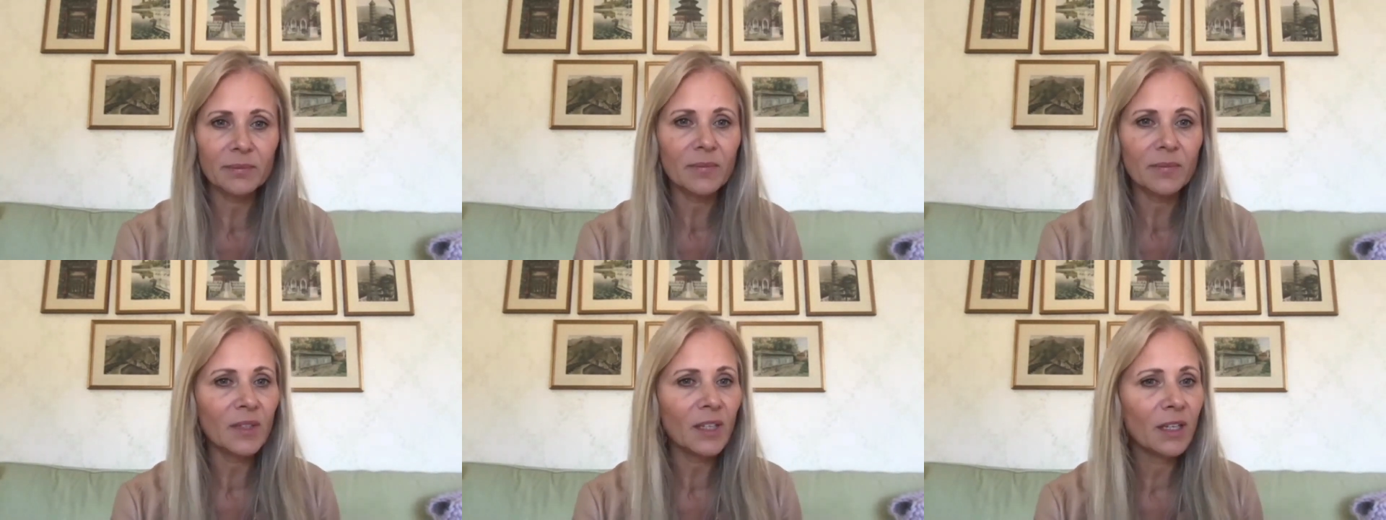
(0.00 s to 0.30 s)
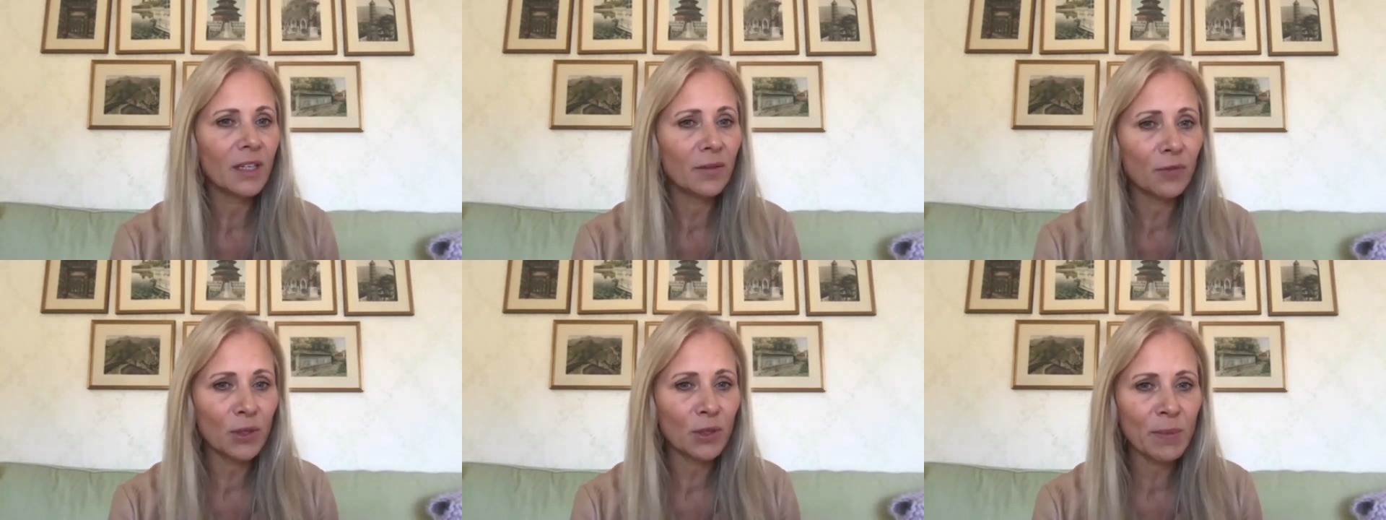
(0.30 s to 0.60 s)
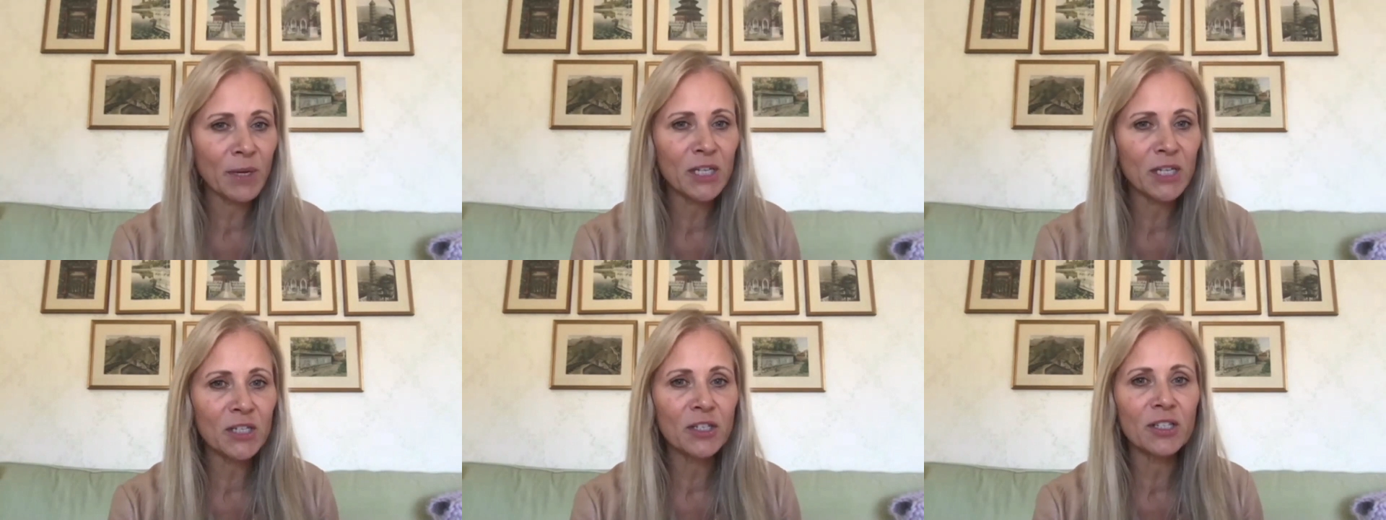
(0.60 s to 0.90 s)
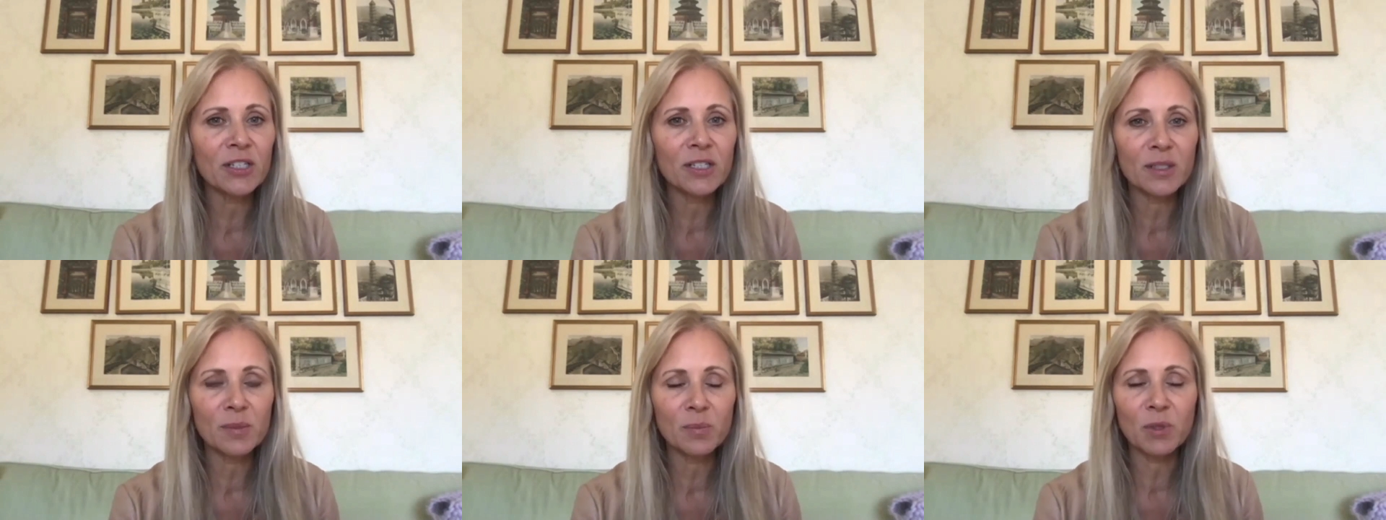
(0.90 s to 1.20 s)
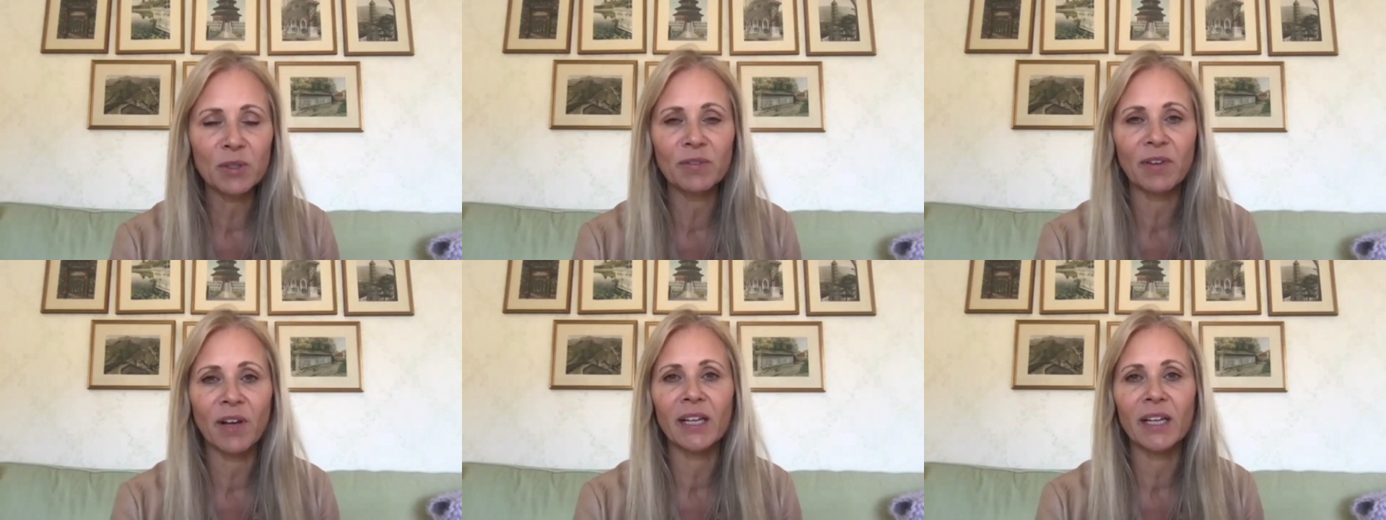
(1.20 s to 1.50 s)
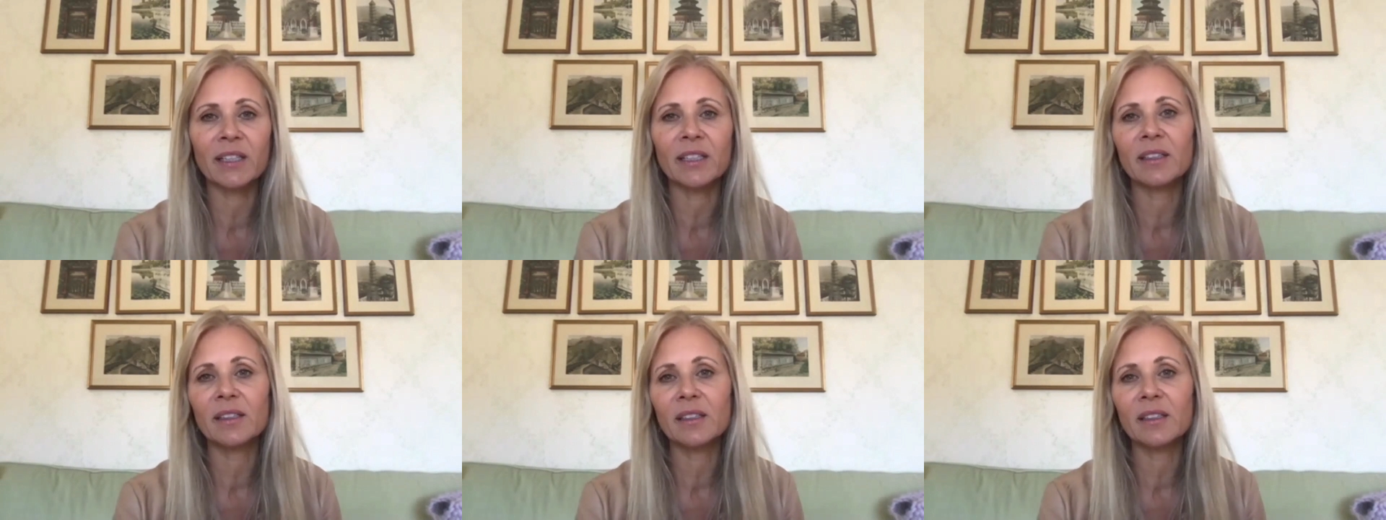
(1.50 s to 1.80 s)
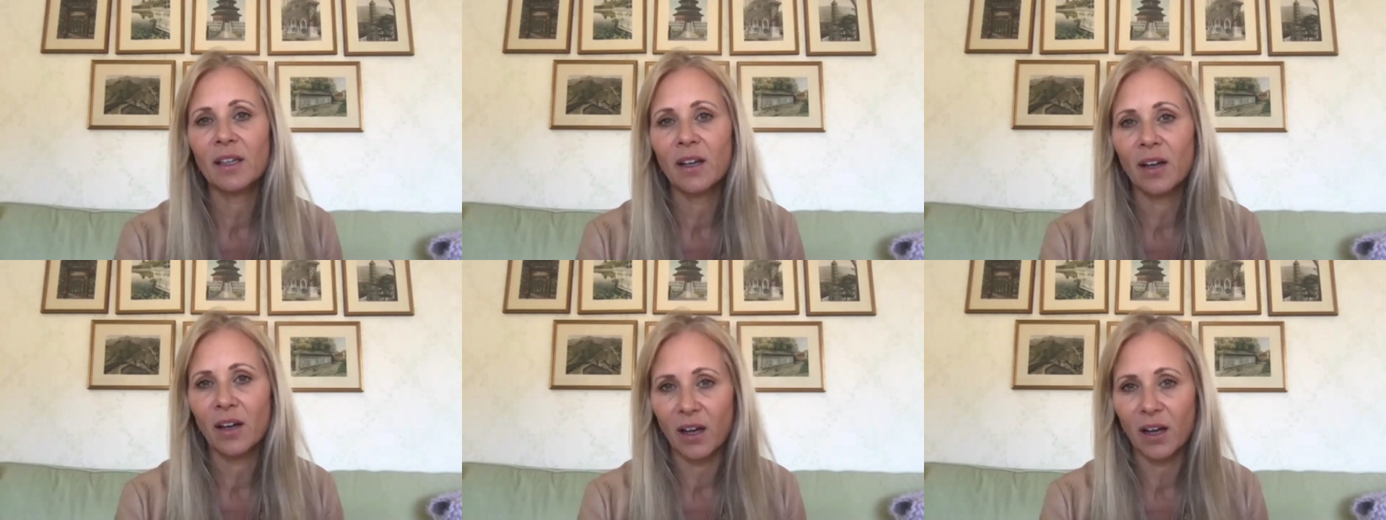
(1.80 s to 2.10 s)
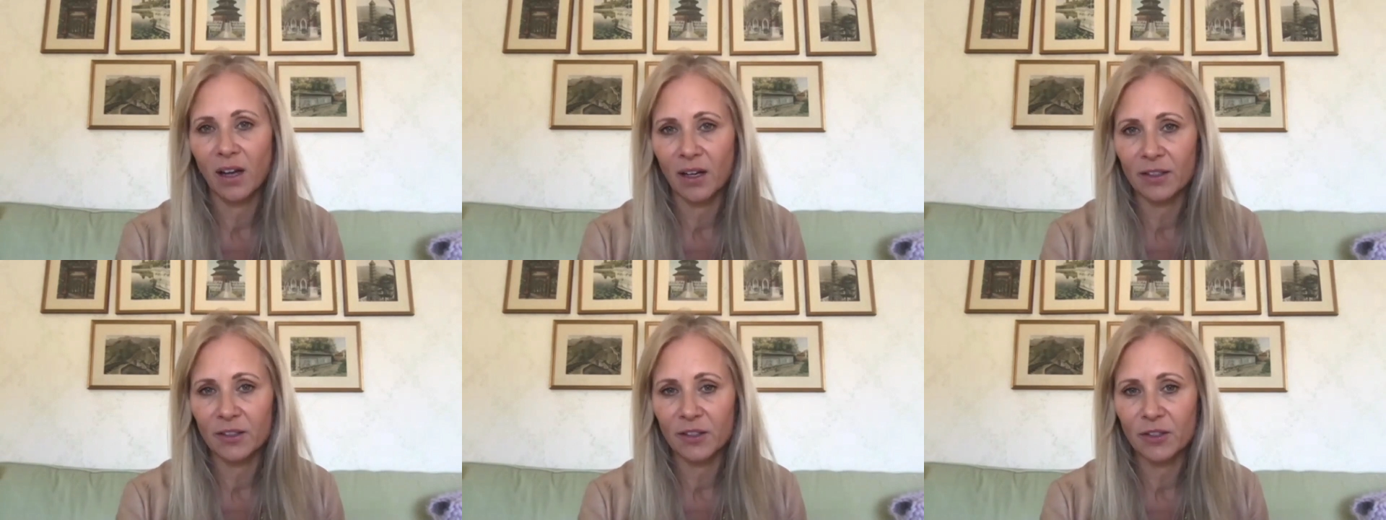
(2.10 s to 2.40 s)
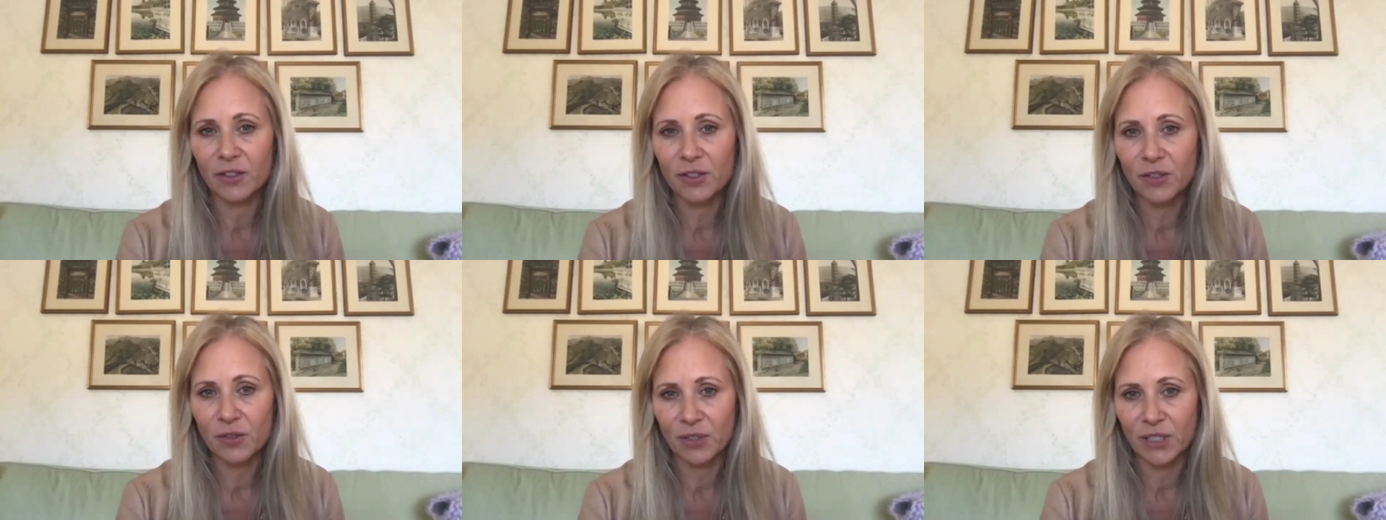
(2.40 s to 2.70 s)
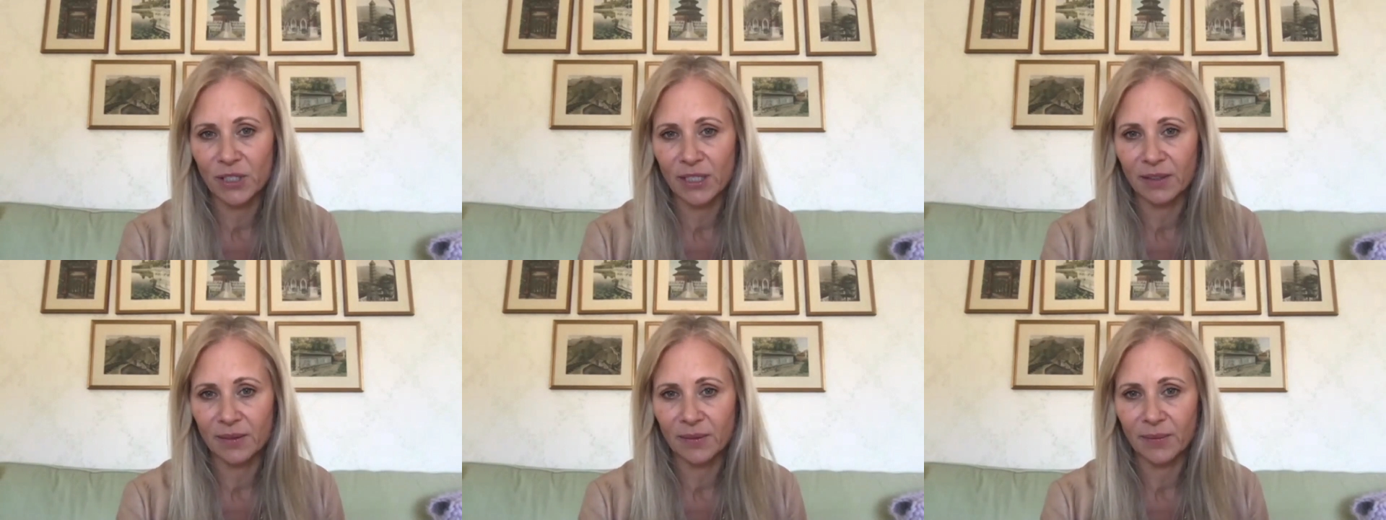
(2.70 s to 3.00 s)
Information is provided on your screen.